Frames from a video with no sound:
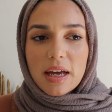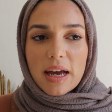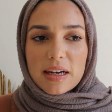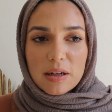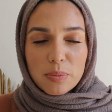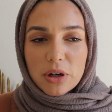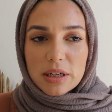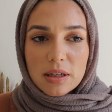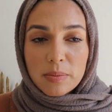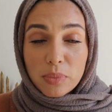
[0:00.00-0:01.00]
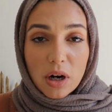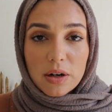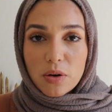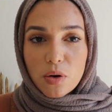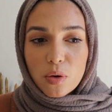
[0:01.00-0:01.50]
and he
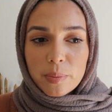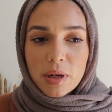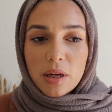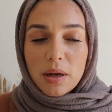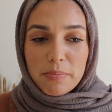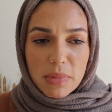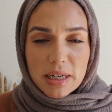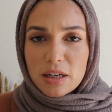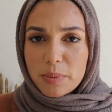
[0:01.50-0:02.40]
brought home money